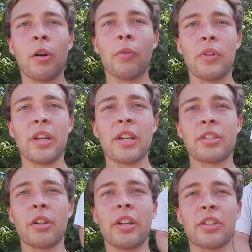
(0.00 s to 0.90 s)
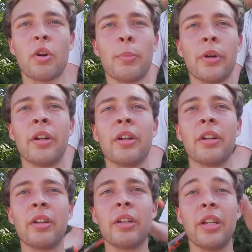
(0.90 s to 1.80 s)
Hopefully you guys saw Nick's homer.
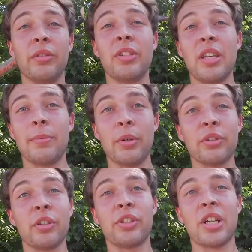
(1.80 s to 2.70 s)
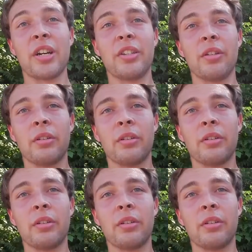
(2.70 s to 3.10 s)
It was deep. It was a good shot too.